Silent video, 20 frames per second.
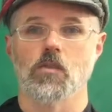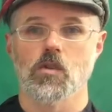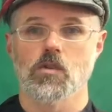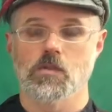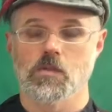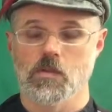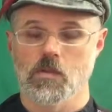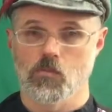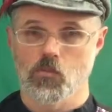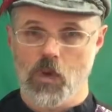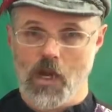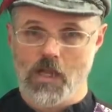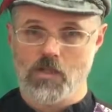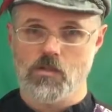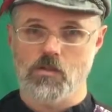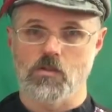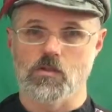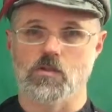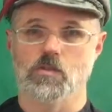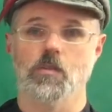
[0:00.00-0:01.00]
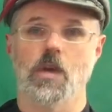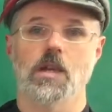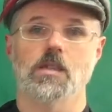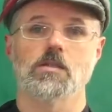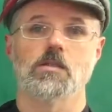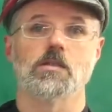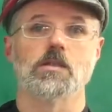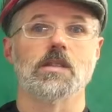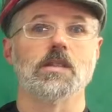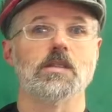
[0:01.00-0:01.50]
those with bachelor's,
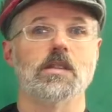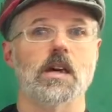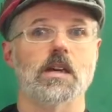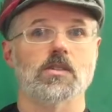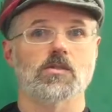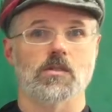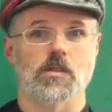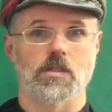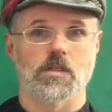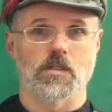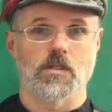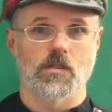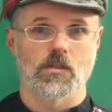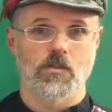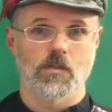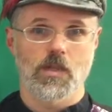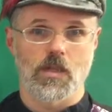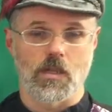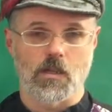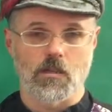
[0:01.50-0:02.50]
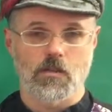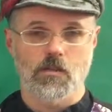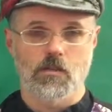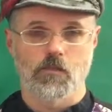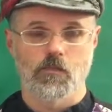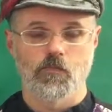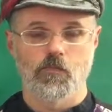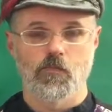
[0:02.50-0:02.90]
master's, and doctorate degrees,